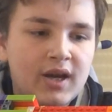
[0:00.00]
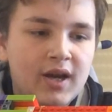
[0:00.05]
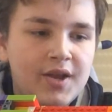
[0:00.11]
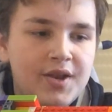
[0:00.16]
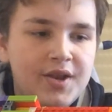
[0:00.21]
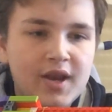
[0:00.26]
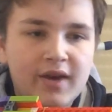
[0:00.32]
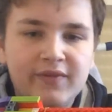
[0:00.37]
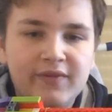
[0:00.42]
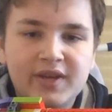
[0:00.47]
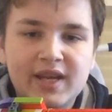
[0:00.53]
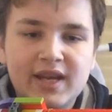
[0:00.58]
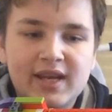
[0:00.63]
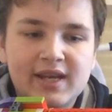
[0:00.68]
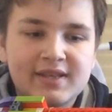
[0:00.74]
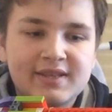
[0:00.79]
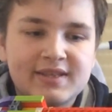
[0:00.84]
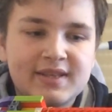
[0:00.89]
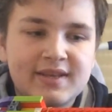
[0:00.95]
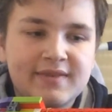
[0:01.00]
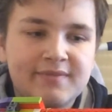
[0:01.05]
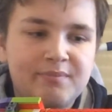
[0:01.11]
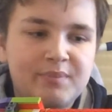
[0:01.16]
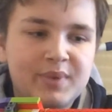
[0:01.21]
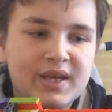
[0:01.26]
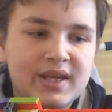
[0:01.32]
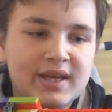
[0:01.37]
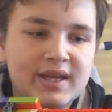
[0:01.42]
Another
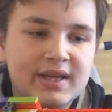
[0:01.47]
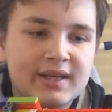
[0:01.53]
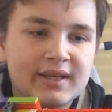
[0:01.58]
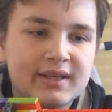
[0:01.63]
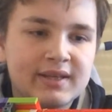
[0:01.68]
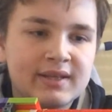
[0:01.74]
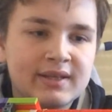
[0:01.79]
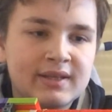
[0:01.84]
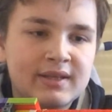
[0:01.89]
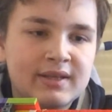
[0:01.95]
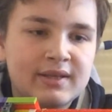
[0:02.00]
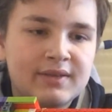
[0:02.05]
negative being